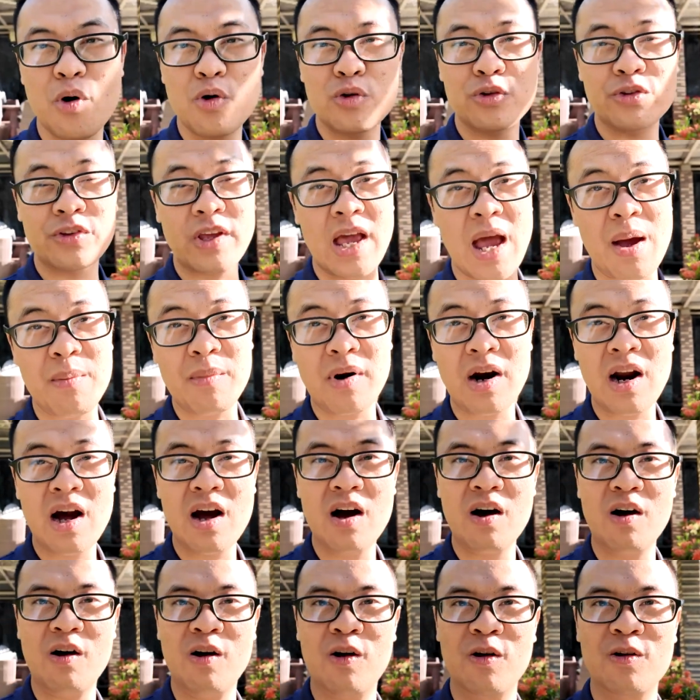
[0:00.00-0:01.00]
Both
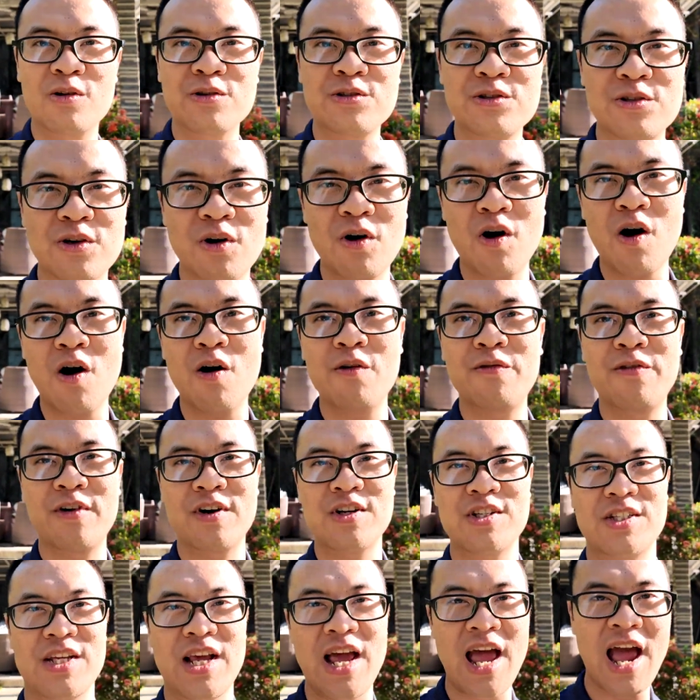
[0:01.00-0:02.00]
camera also
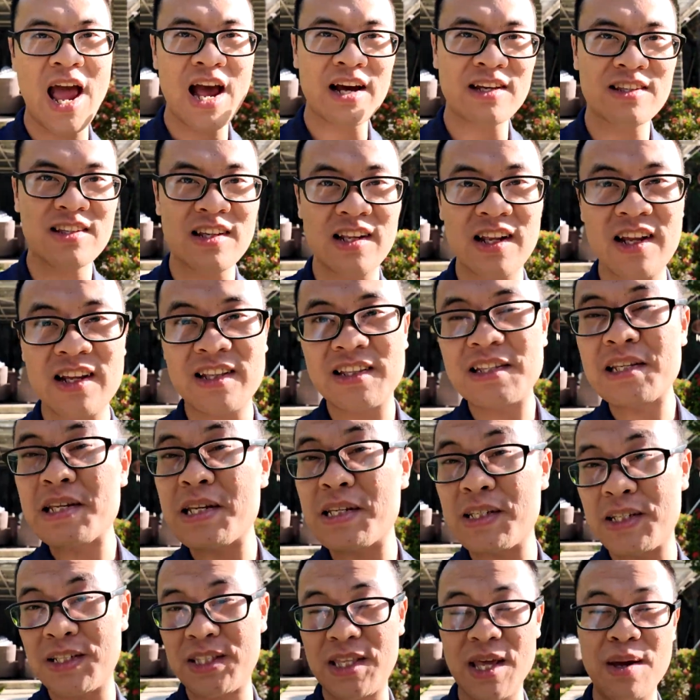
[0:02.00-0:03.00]
offers
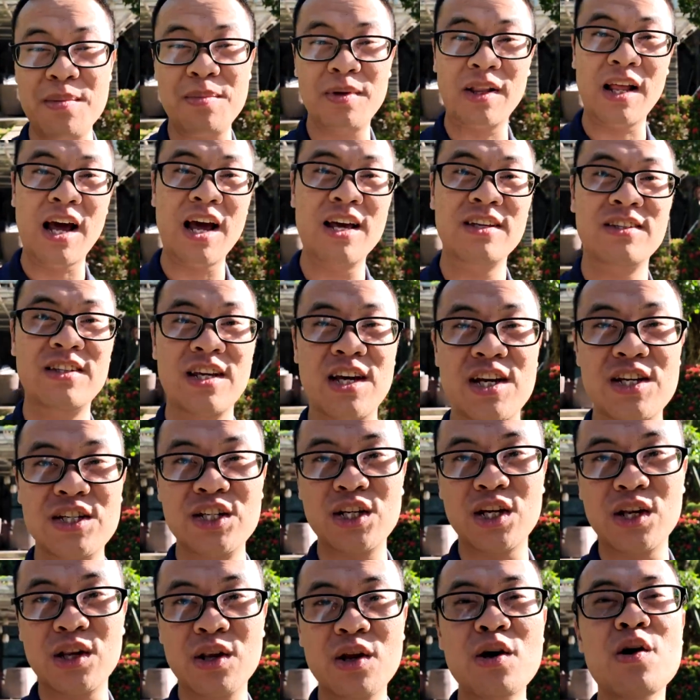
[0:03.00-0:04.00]
excellent
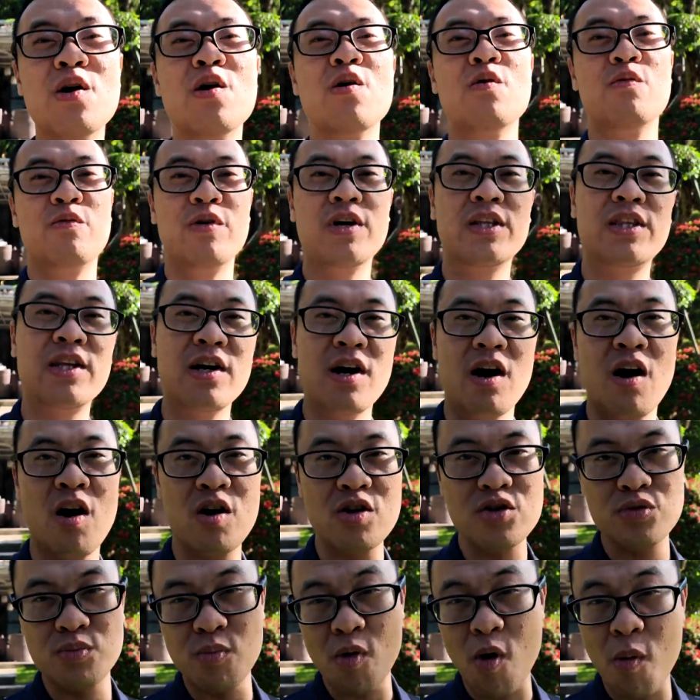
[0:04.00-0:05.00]
stabilization. With the
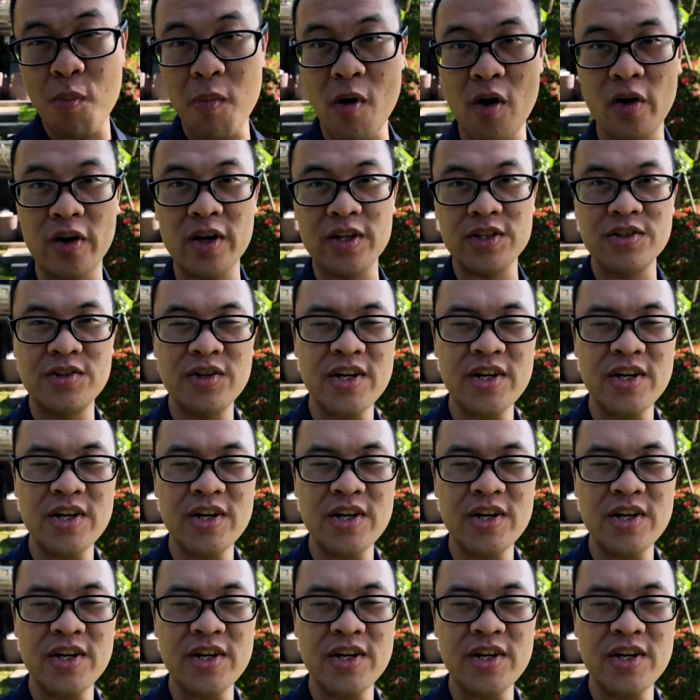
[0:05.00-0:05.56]
Osmo Pocket